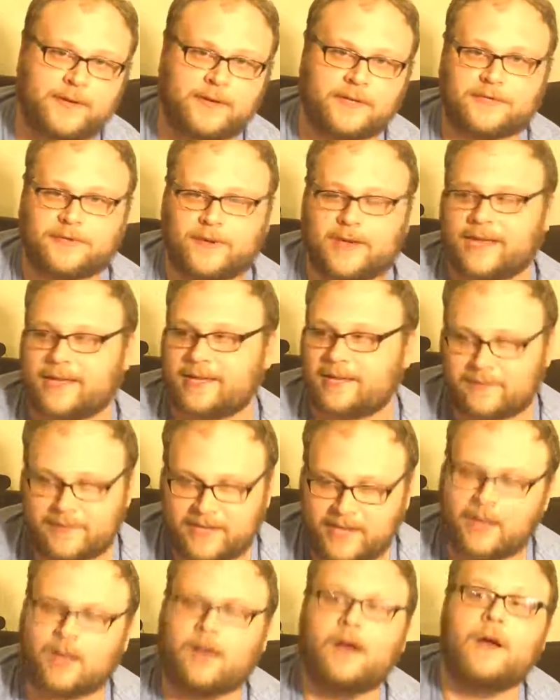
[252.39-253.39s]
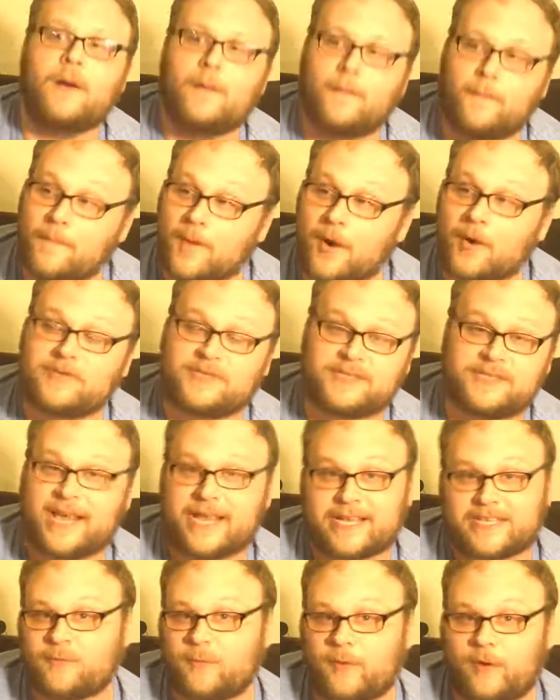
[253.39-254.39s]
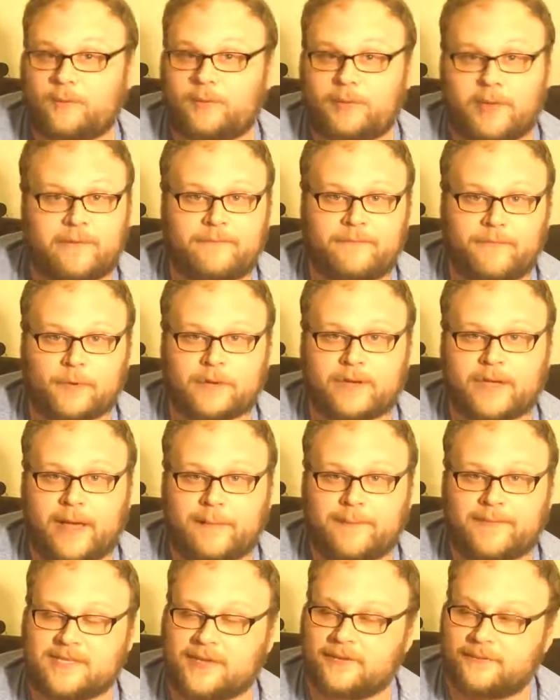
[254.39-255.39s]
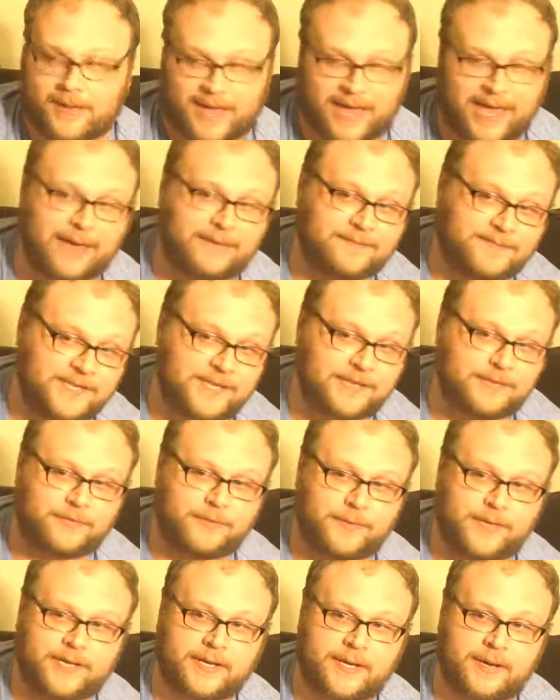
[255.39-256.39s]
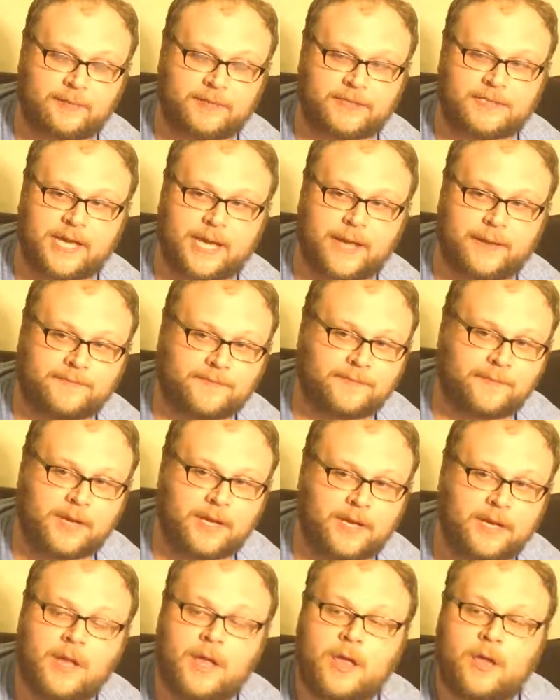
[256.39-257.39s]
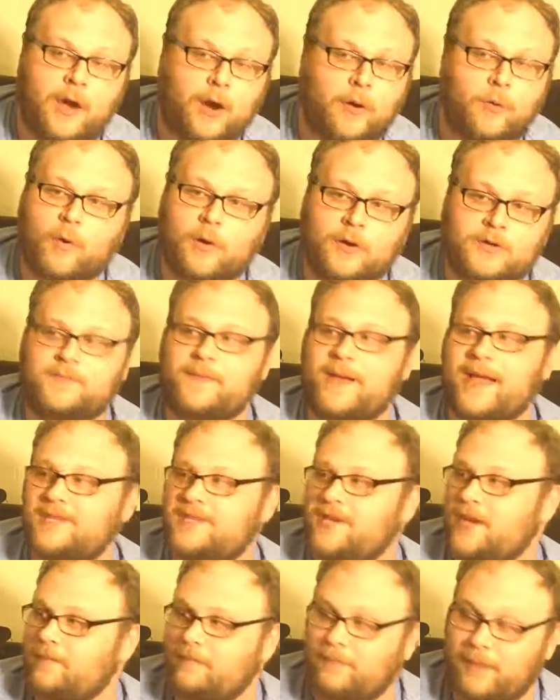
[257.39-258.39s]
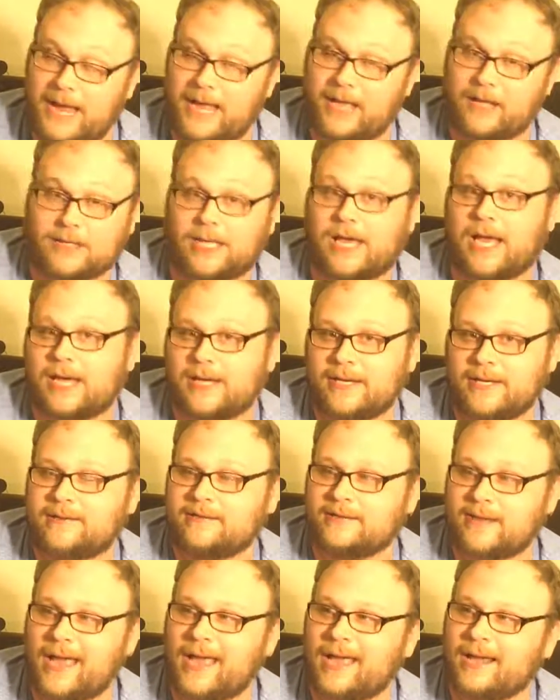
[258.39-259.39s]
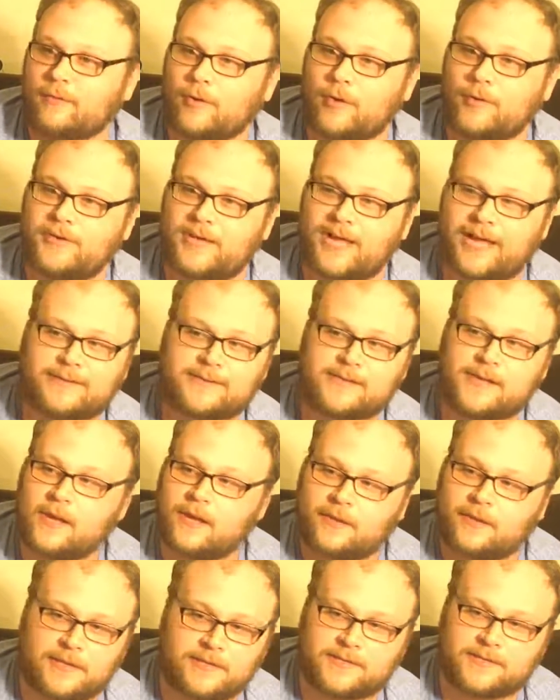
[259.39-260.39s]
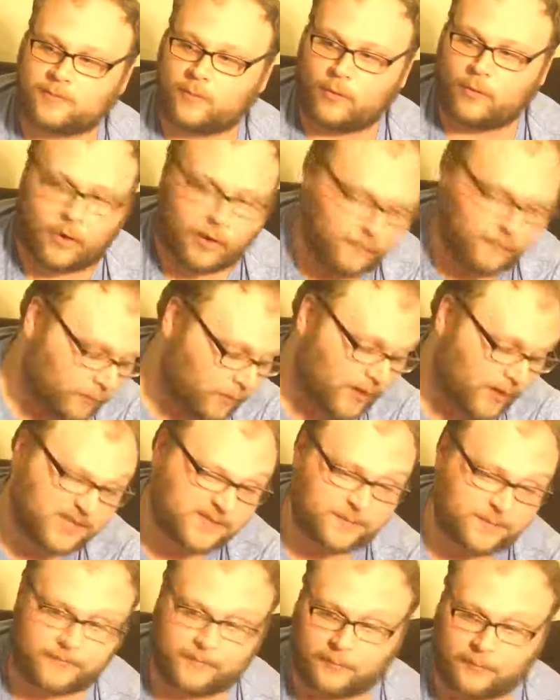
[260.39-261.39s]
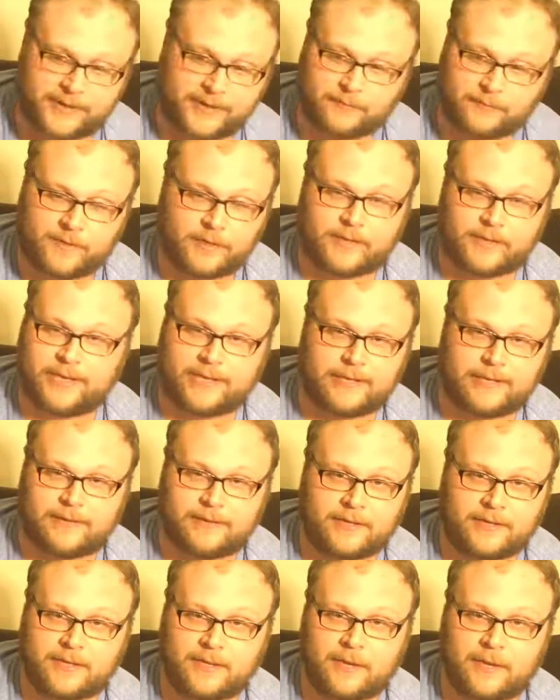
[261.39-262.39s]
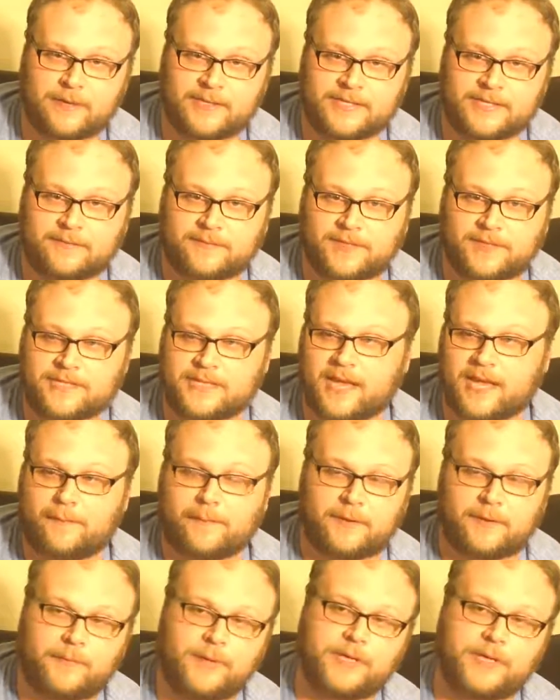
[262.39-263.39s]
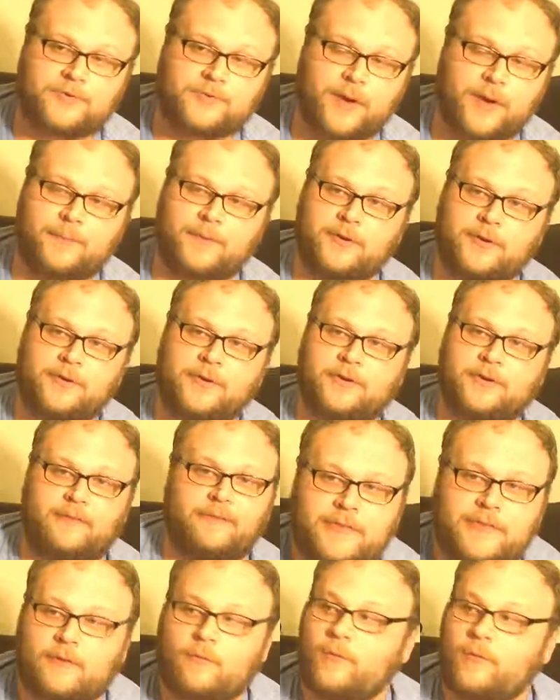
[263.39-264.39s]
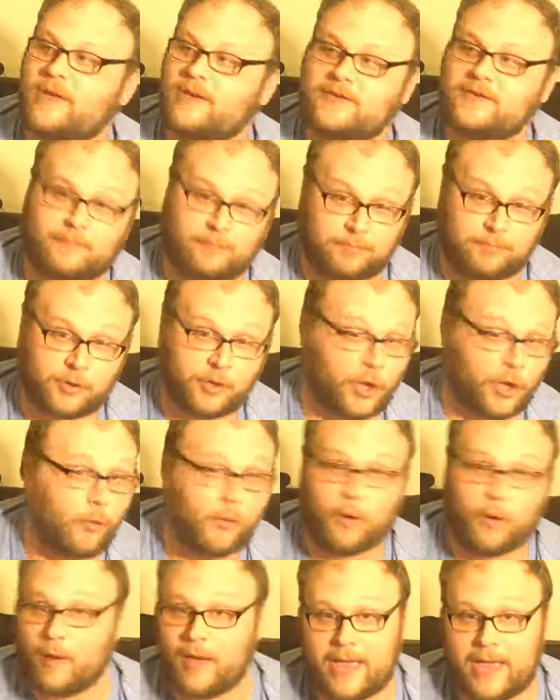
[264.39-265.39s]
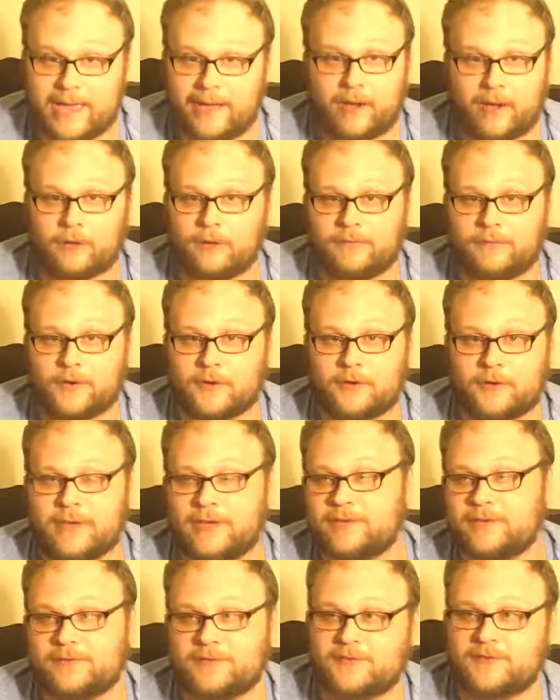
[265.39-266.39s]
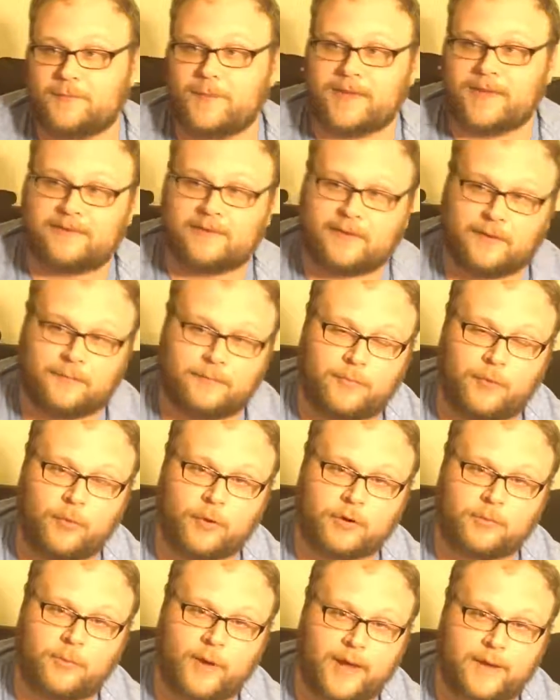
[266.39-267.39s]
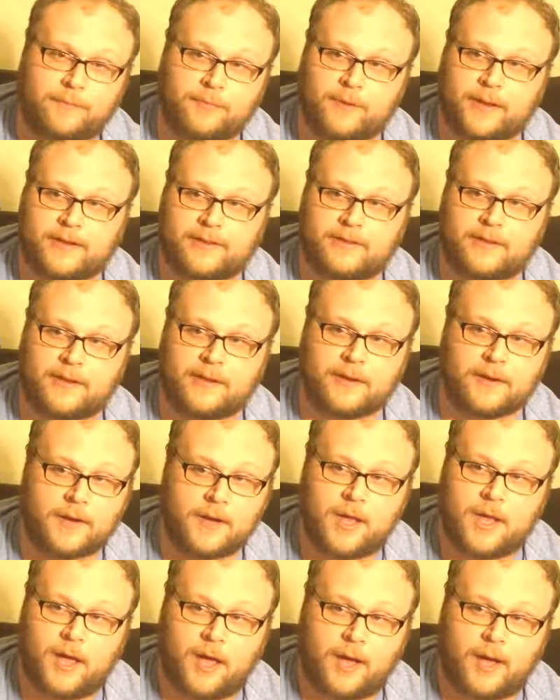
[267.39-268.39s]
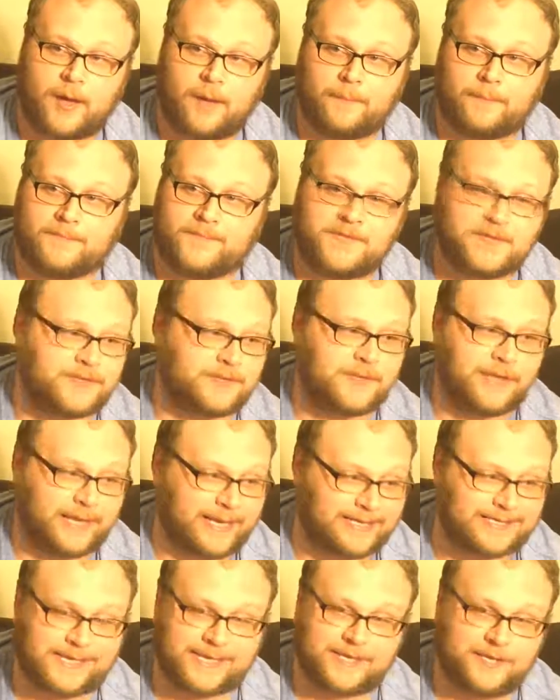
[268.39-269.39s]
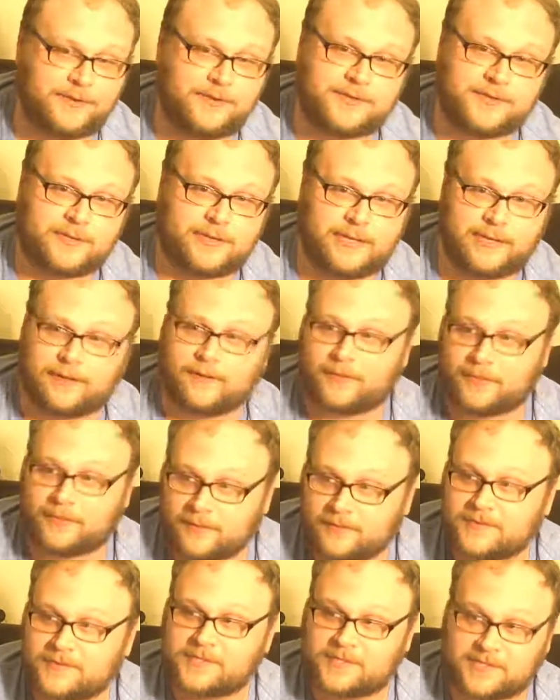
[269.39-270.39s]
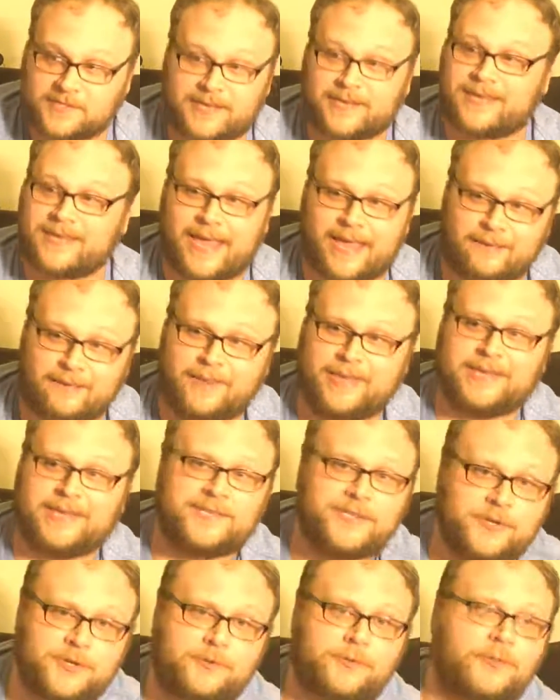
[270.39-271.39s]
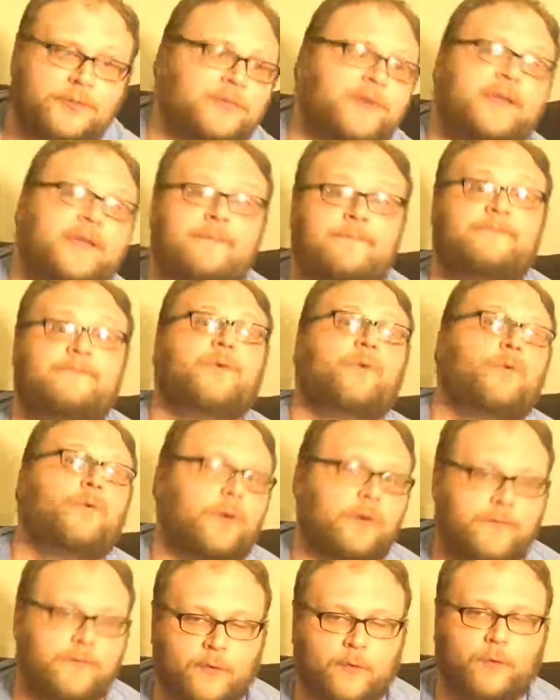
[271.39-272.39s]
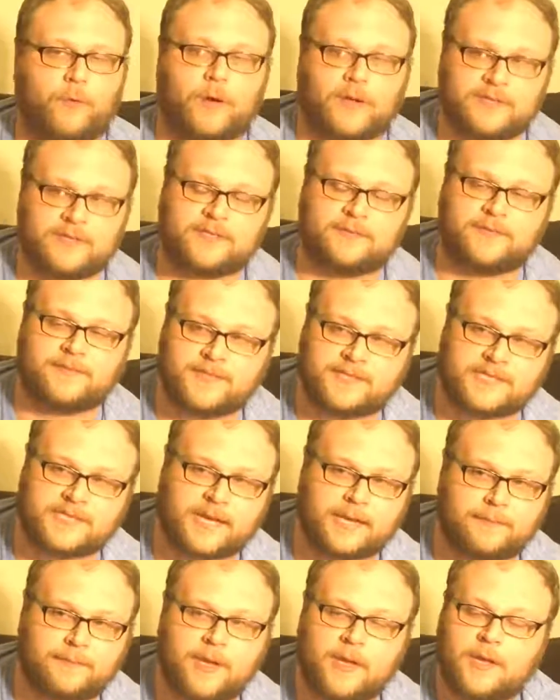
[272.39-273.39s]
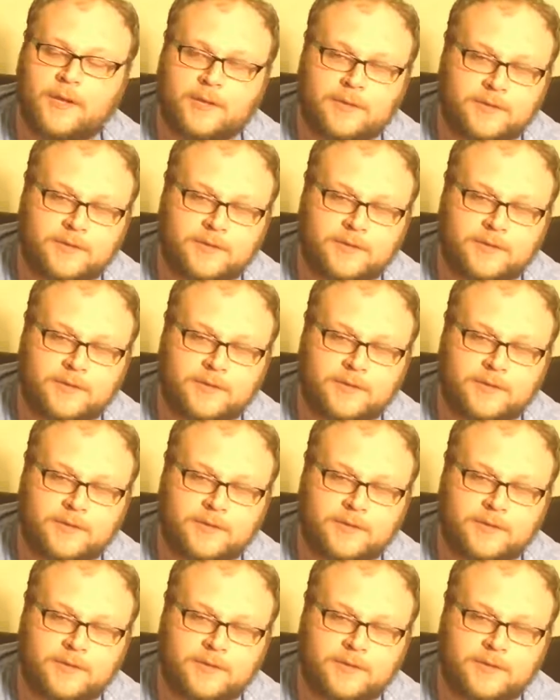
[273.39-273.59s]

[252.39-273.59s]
Spirit Dragon, and yeah, most decks will play 4 copies of them. I have seen 3 a couple of times, but our worst matchup by a lot is aggro decks. They just will overrun us before we can really get anything going some of the time. But if we can drop an Ugin, then we can just blow away all of their creatures. It's basically a board wipe right there. Just like I said, usually it can be a 2, 3, 4-for-1 some of the time.